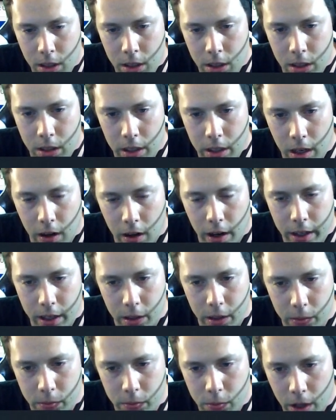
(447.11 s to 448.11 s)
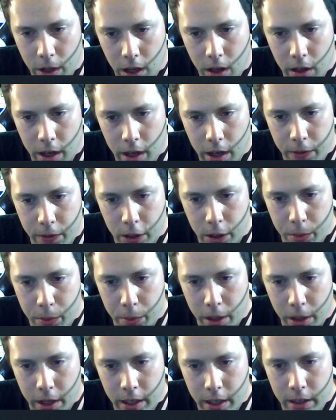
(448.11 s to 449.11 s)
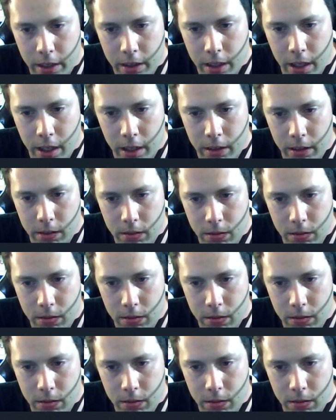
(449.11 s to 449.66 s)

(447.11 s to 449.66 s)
Now I can weld. I have a good buddy that